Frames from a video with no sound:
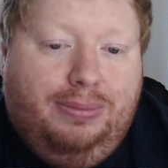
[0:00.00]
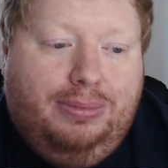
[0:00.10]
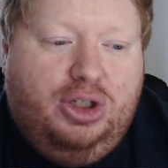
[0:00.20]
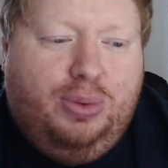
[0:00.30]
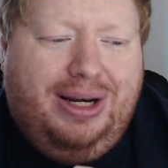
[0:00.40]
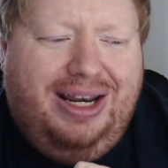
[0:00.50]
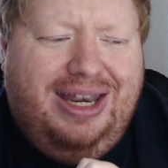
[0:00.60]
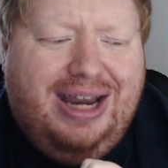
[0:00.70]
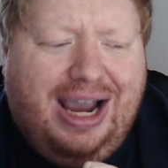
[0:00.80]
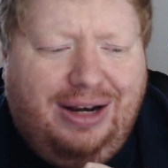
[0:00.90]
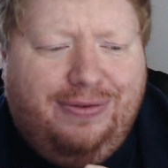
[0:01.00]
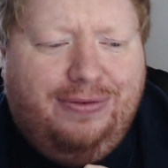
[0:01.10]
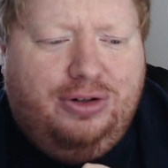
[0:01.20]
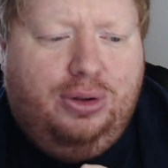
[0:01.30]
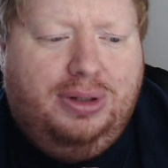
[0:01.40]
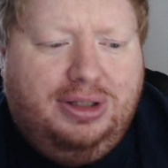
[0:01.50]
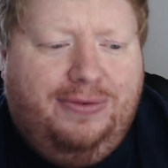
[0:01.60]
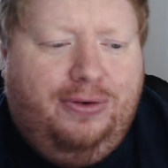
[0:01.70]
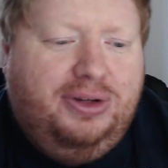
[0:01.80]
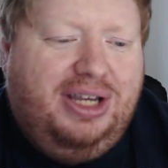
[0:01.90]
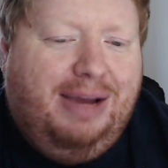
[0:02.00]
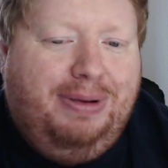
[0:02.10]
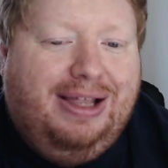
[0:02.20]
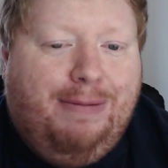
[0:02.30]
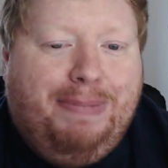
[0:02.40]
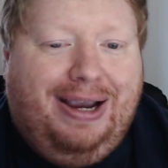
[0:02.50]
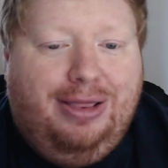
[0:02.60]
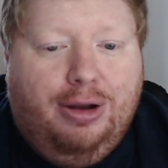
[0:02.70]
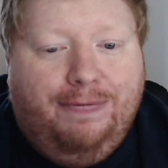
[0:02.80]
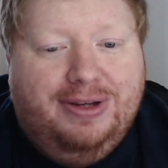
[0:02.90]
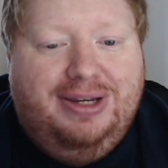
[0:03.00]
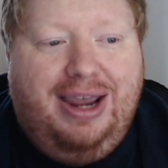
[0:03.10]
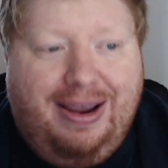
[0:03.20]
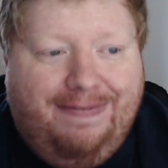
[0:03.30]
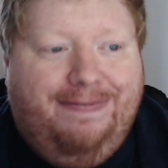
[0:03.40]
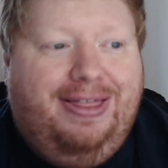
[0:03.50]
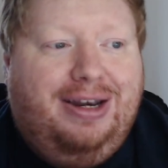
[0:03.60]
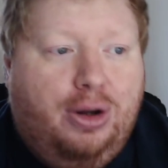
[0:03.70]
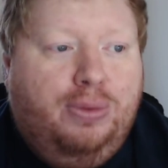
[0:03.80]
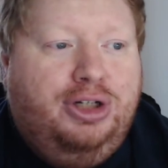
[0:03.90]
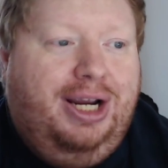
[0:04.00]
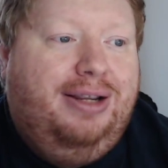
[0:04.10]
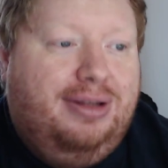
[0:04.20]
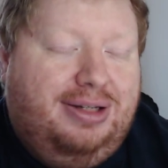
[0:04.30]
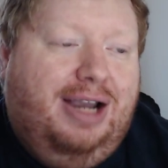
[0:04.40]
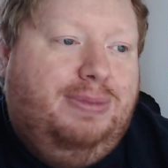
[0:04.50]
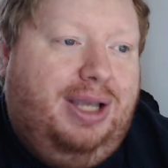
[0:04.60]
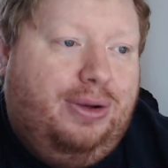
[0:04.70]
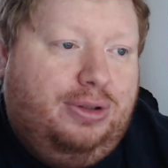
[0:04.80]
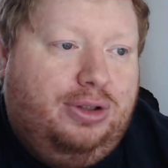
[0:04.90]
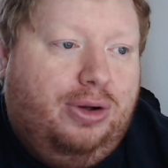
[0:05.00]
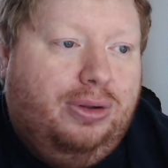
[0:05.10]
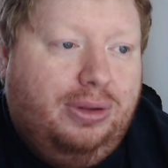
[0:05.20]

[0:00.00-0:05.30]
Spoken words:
29th of June is the first day I'll be allowed back in the office if they don't change the timescales at all.